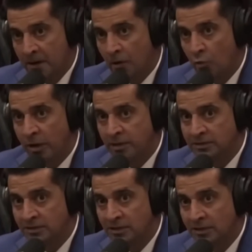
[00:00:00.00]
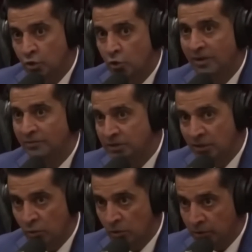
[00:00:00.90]
What is the
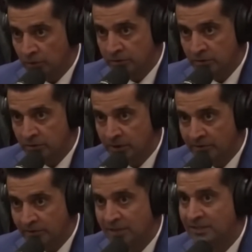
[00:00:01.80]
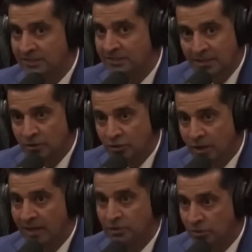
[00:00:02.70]
UFC world if DC
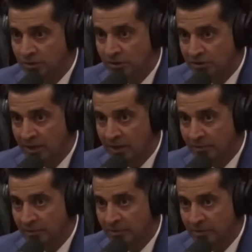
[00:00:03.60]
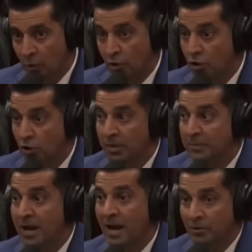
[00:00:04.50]
John Jones doesn't happen or
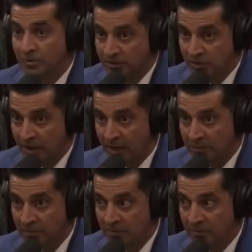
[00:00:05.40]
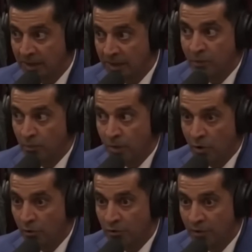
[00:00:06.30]
Khabib Conor doesn't happen and they're
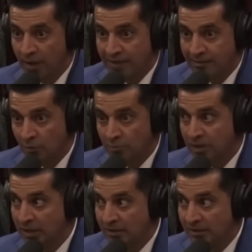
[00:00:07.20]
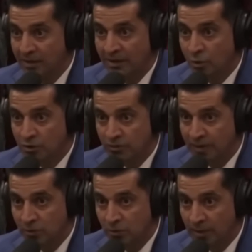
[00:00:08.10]
both at their peak and those
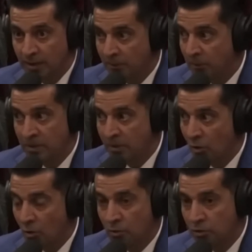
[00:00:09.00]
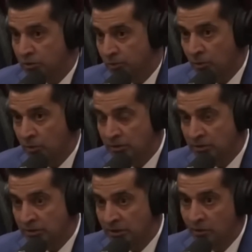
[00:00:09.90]
fights don't happen? We can go on with
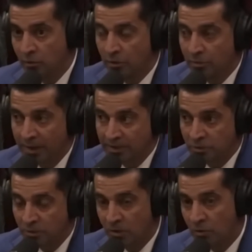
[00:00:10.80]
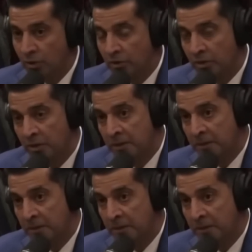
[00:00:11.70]
sports, you know, with baseball, with,